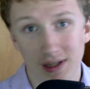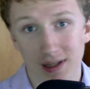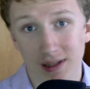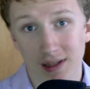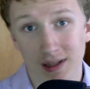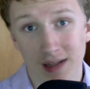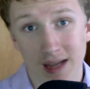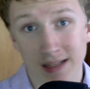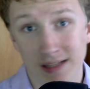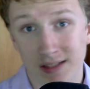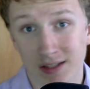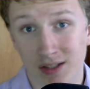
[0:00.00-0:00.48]

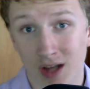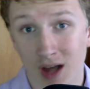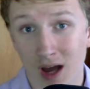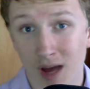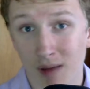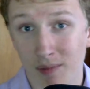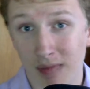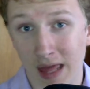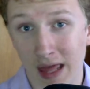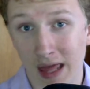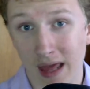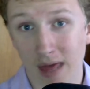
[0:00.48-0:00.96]
He's
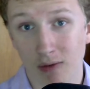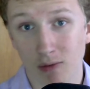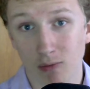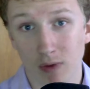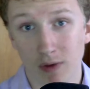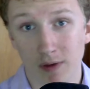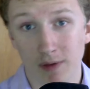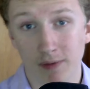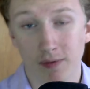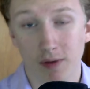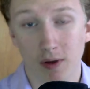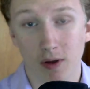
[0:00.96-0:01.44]
up there
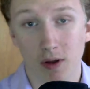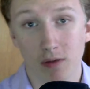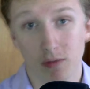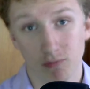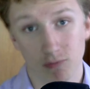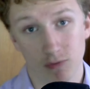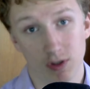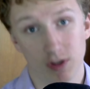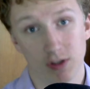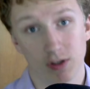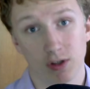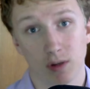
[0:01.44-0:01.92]
with
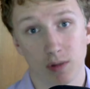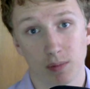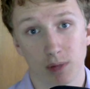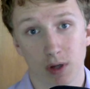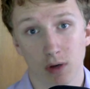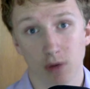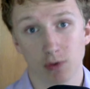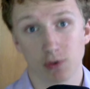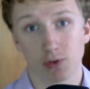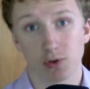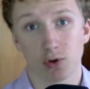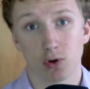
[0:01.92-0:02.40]
the top
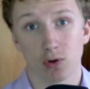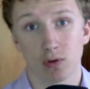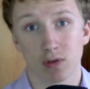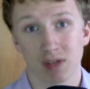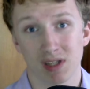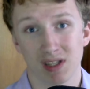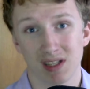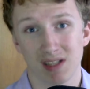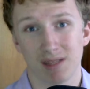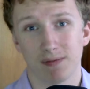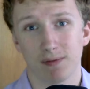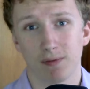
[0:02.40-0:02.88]
goal scorers. I
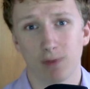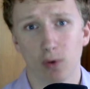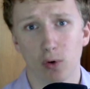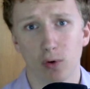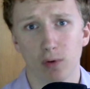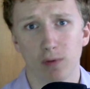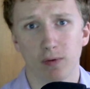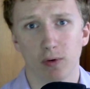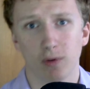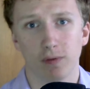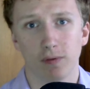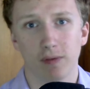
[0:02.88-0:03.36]
think he's
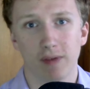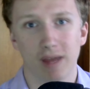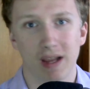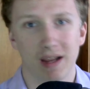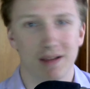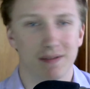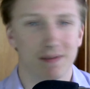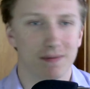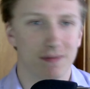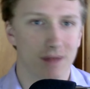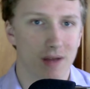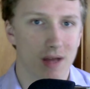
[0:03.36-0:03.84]
fourth or
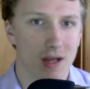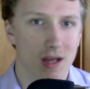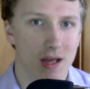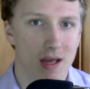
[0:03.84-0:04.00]
fifth.